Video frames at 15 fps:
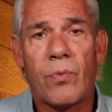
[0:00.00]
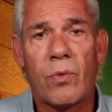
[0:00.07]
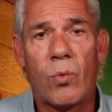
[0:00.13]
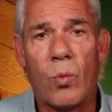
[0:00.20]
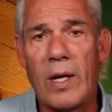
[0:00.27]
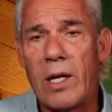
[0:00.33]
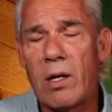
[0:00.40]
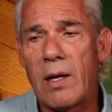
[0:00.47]

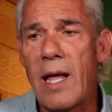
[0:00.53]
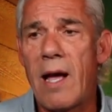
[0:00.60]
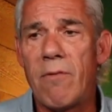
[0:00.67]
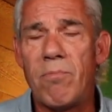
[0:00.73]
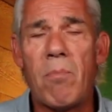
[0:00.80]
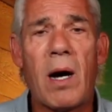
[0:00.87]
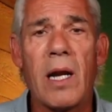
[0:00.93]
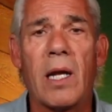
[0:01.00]
We don't
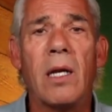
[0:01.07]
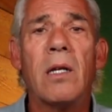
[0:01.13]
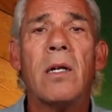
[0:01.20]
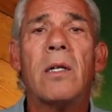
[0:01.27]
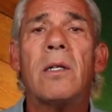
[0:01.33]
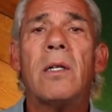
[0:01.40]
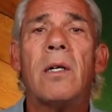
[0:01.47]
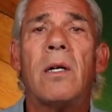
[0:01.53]
have money.
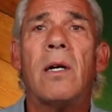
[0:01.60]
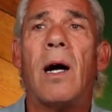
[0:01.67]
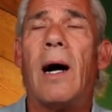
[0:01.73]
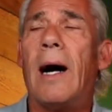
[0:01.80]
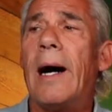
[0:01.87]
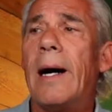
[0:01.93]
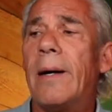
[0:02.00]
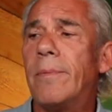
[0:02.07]

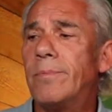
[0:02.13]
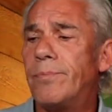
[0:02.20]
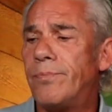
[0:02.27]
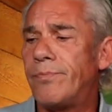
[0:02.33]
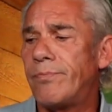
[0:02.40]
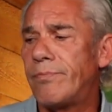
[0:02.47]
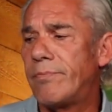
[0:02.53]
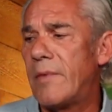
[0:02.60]

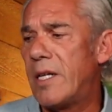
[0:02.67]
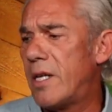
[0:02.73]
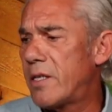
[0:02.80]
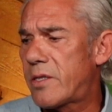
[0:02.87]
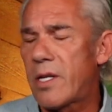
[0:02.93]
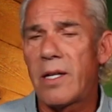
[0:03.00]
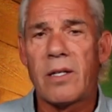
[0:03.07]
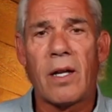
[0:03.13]
They
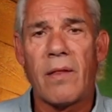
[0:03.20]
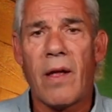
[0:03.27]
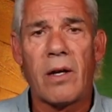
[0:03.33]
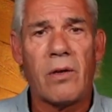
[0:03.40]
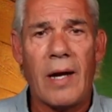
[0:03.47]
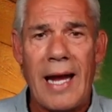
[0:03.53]
just sent another